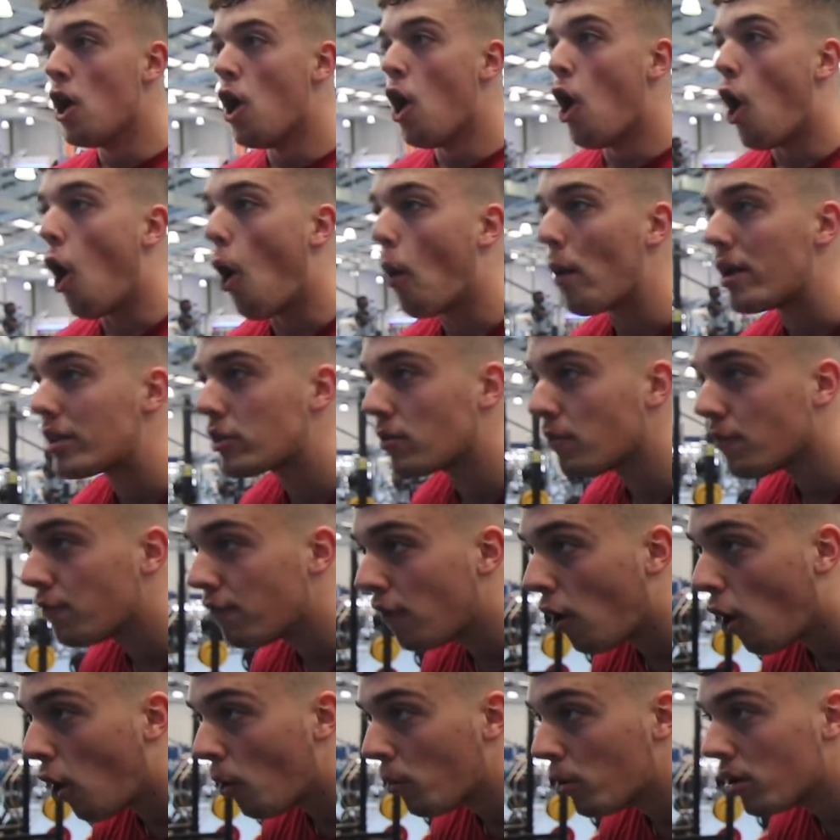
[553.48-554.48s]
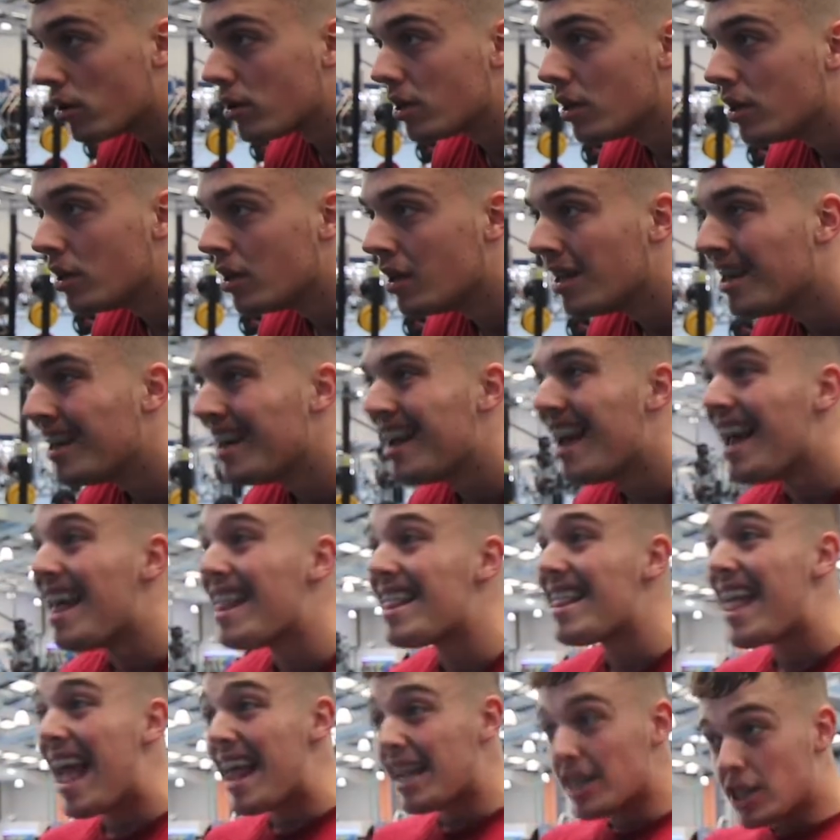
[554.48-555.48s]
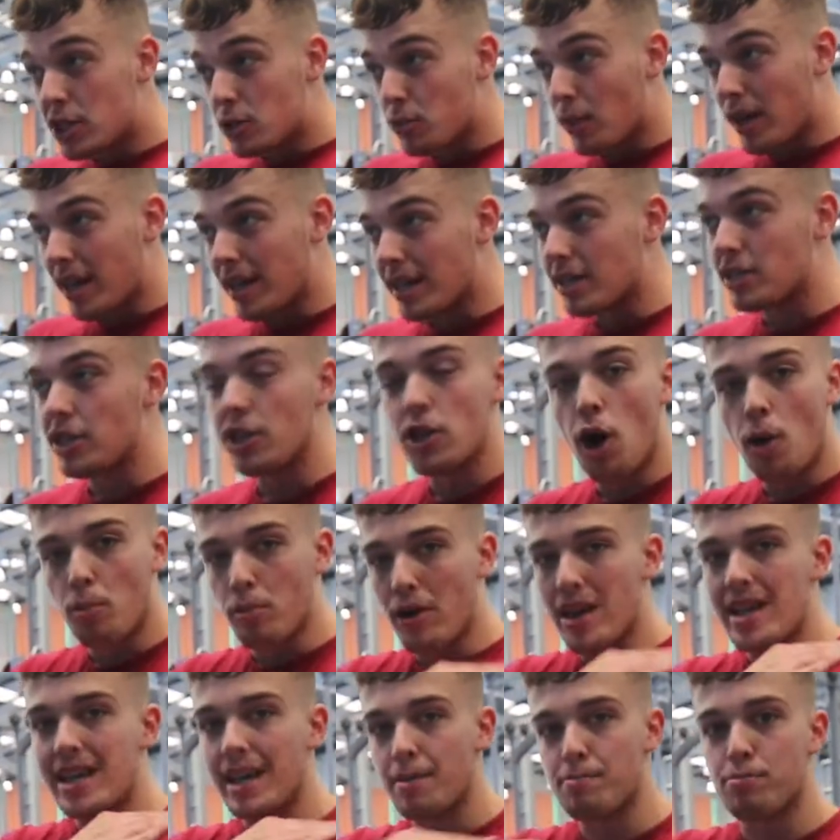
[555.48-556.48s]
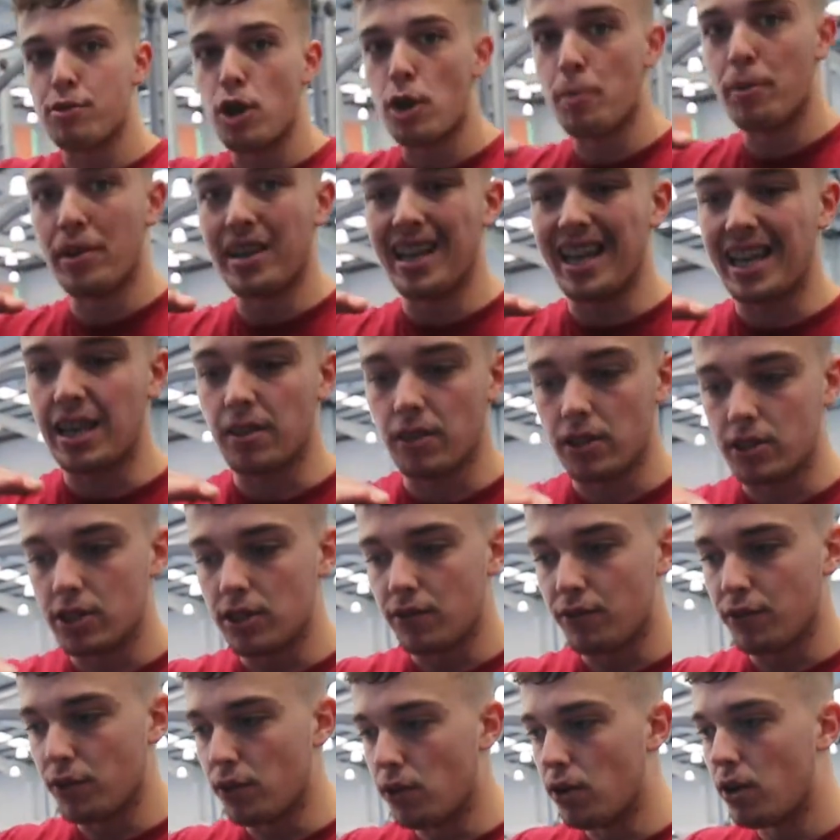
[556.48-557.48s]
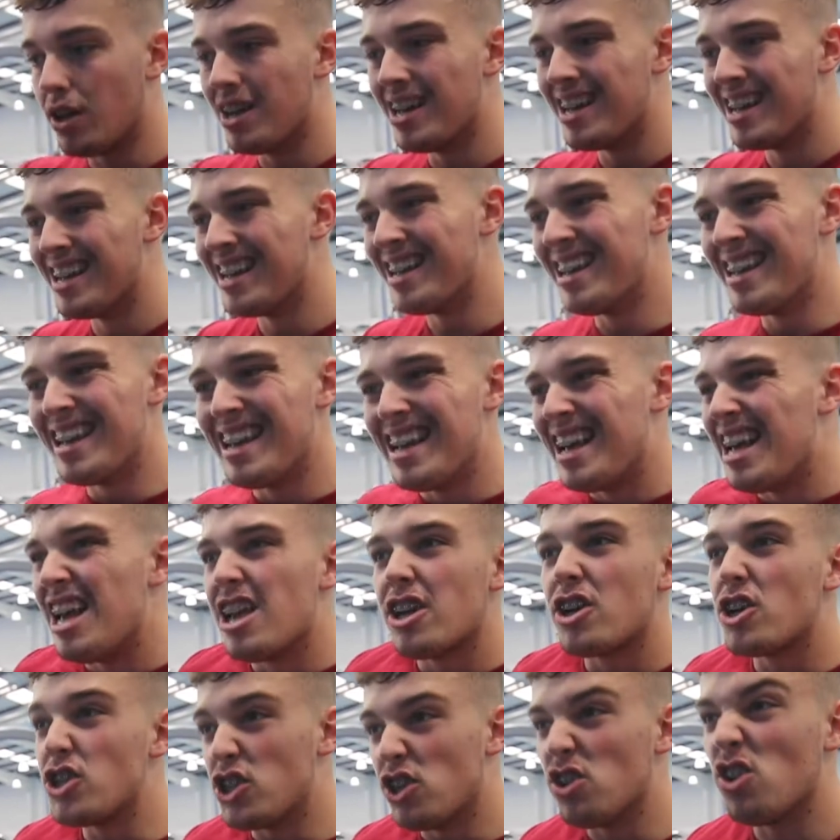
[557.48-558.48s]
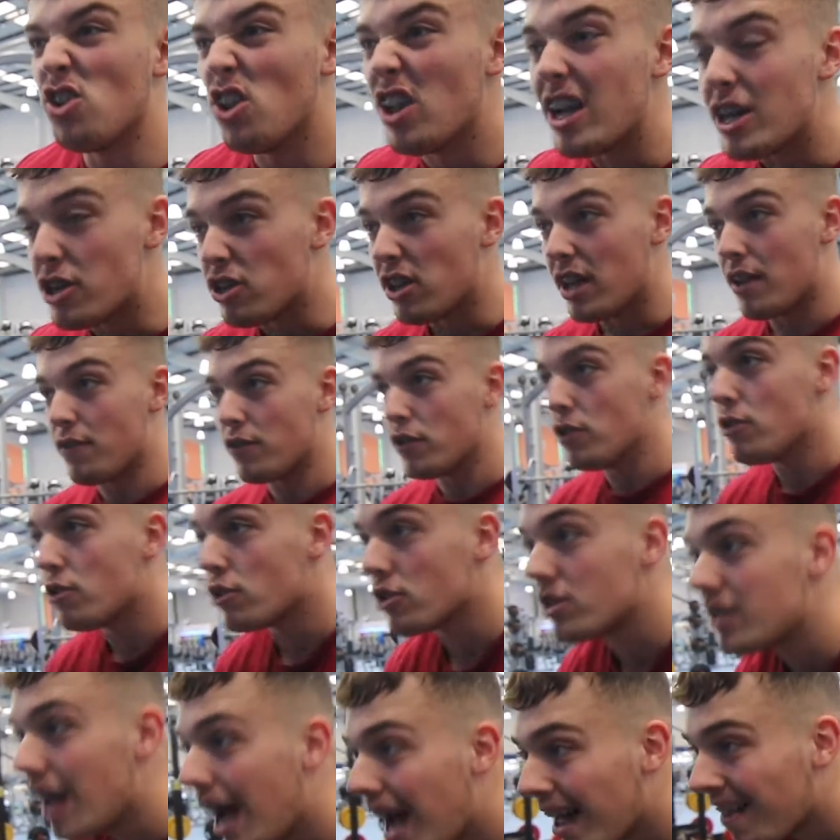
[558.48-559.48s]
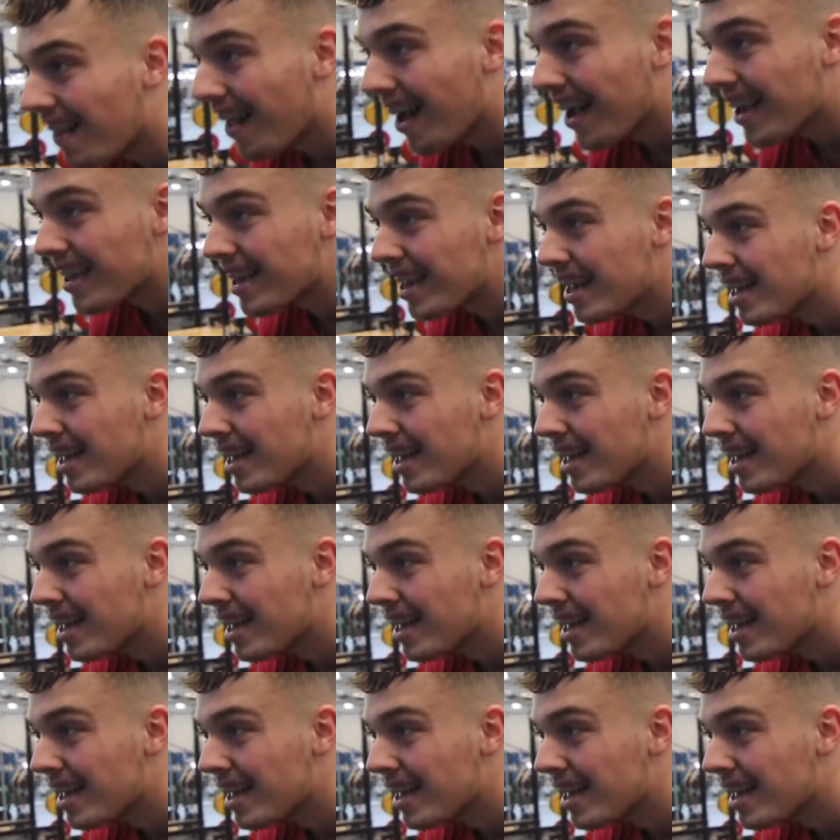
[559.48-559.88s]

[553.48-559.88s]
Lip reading: Always come forward, then swing so you're not breaking perpendicular to the floor. Because you literally, if you just start like